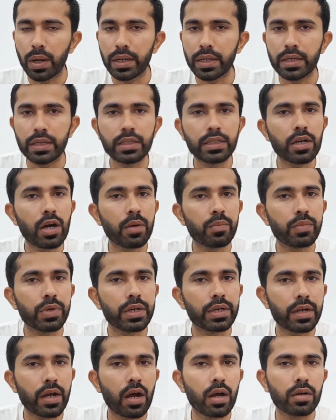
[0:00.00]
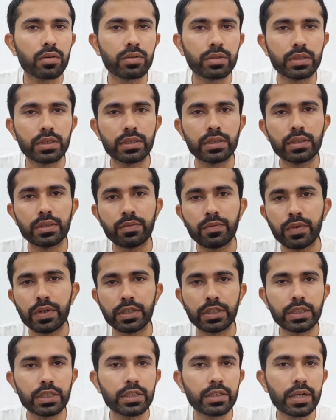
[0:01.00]
he chopped down a tree,
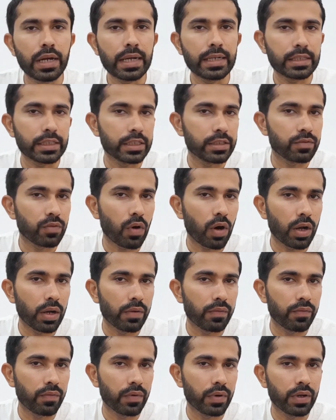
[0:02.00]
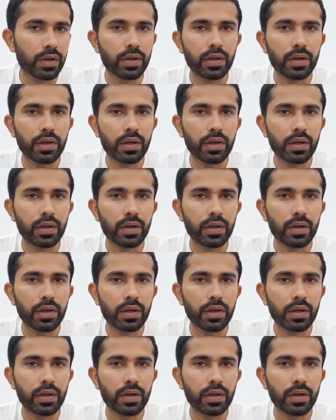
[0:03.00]
which enraged his father.